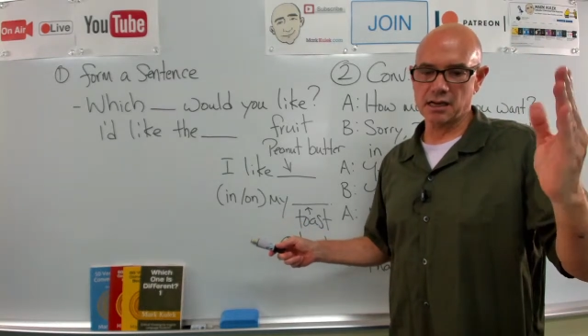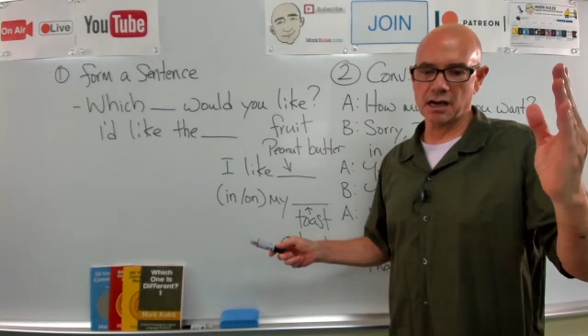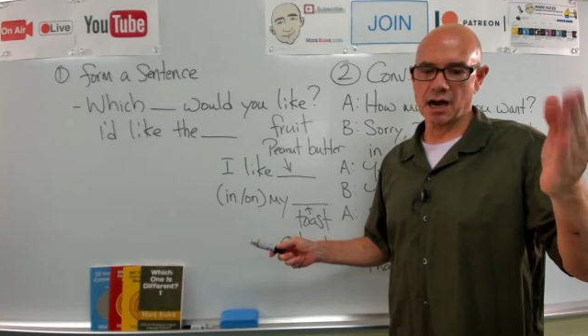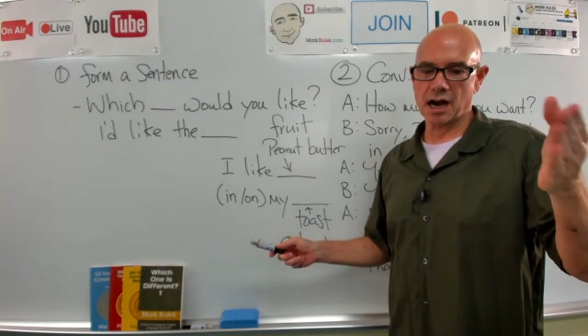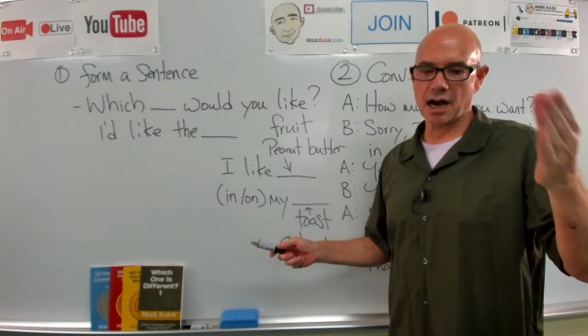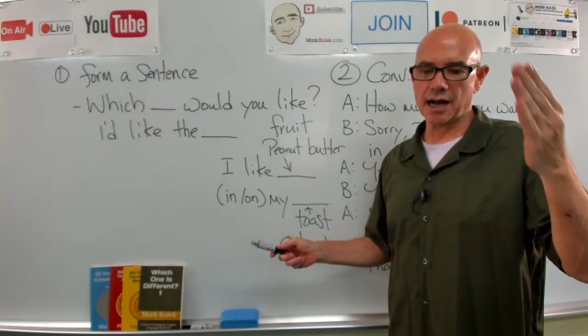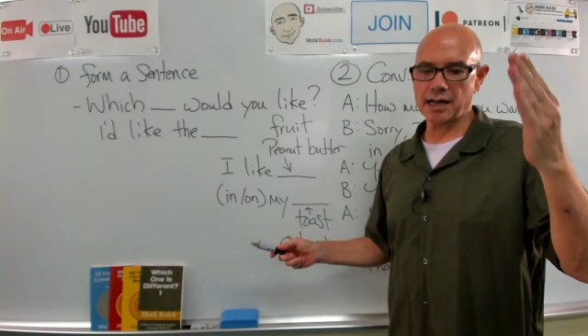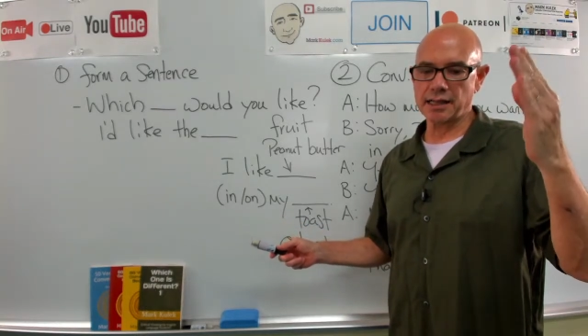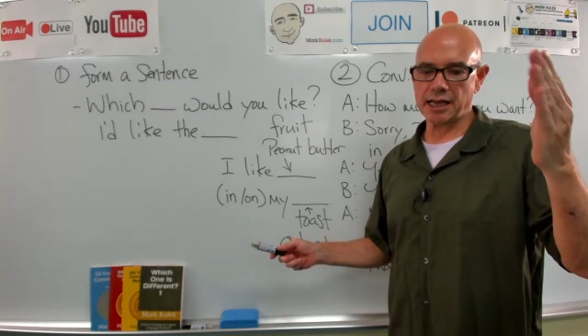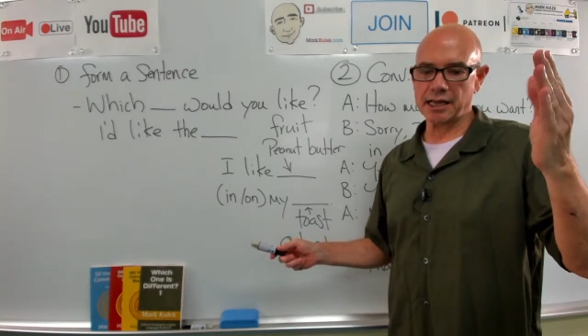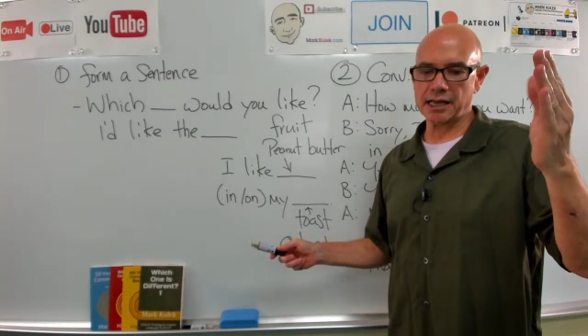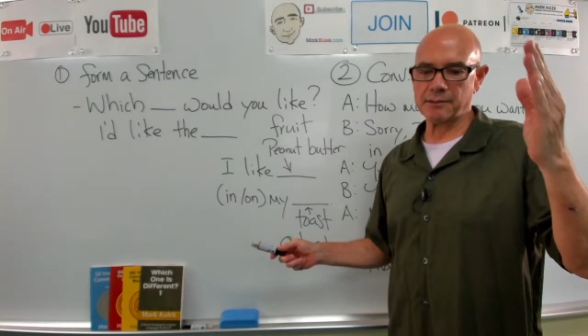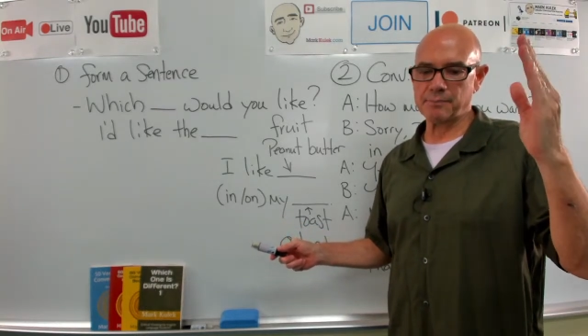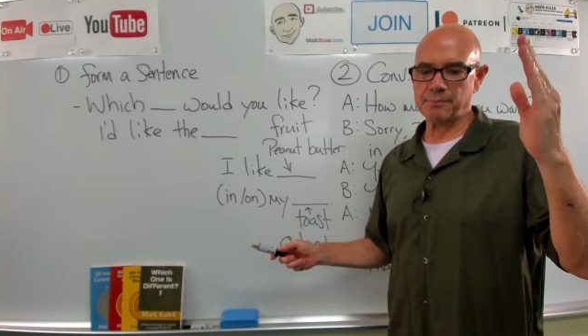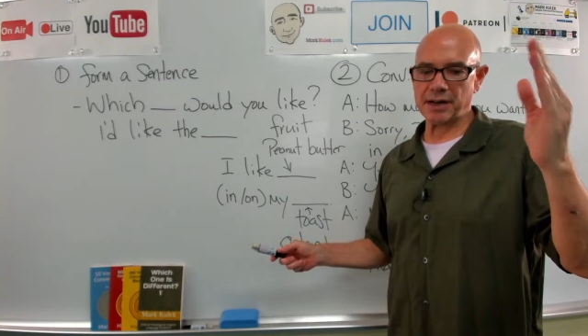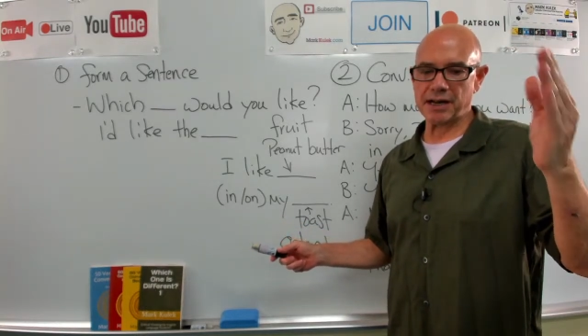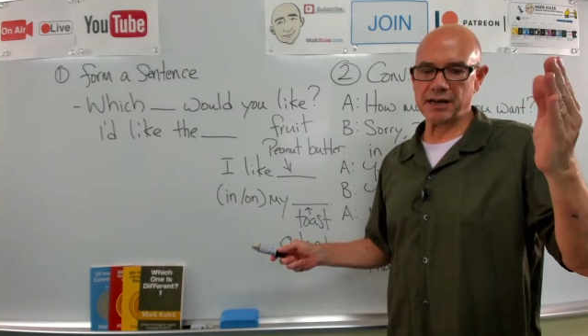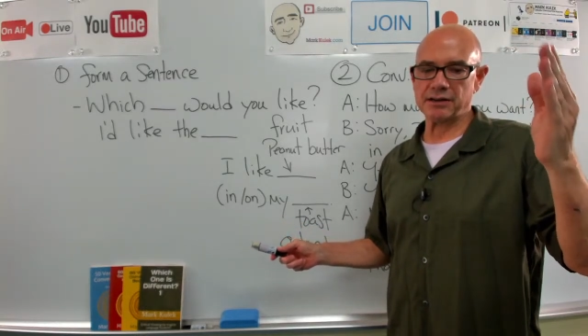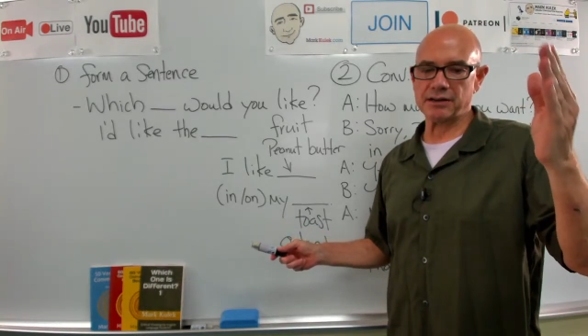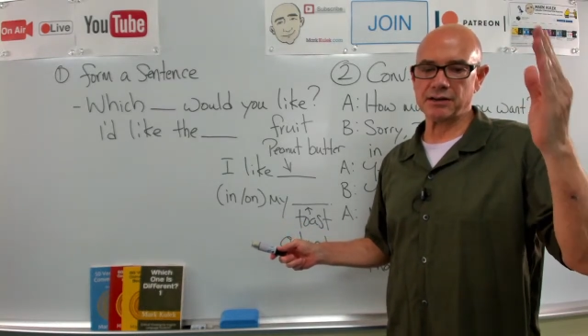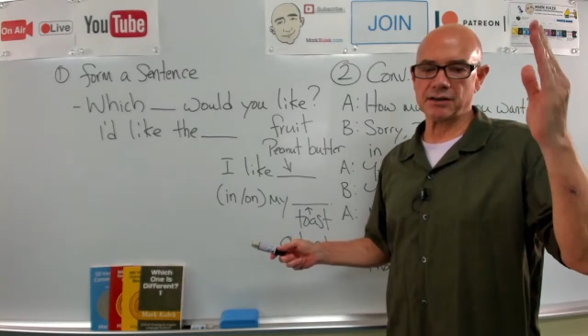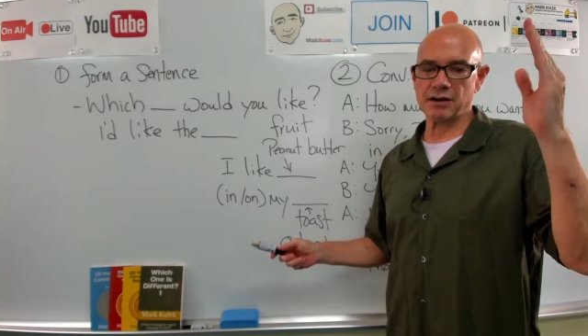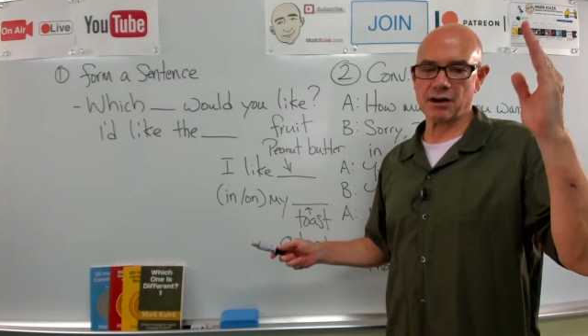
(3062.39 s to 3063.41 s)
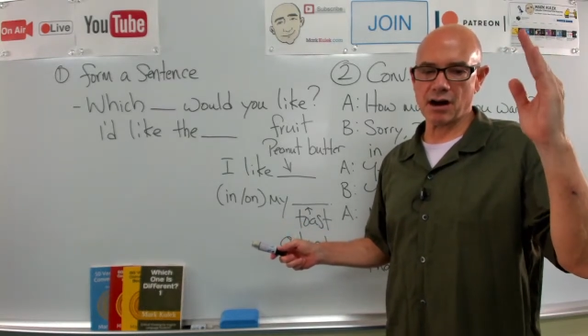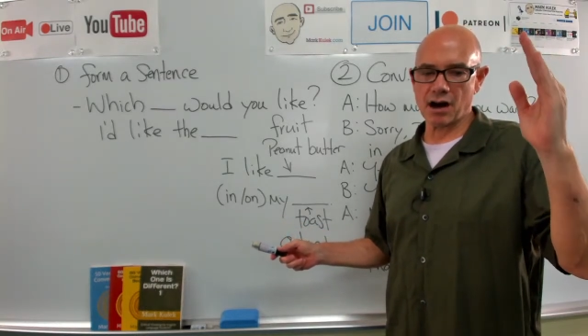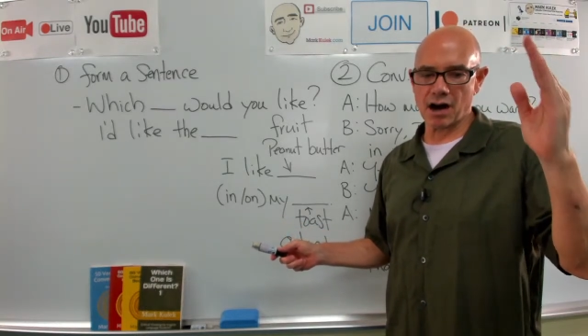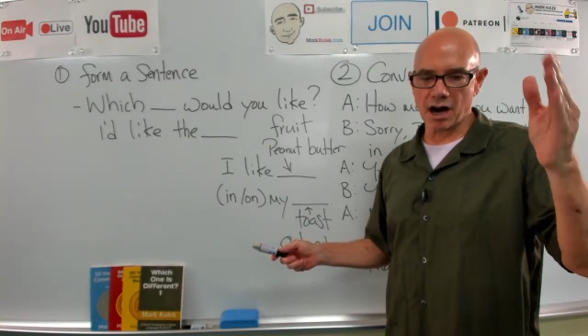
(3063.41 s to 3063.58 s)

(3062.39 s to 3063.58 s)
I like butter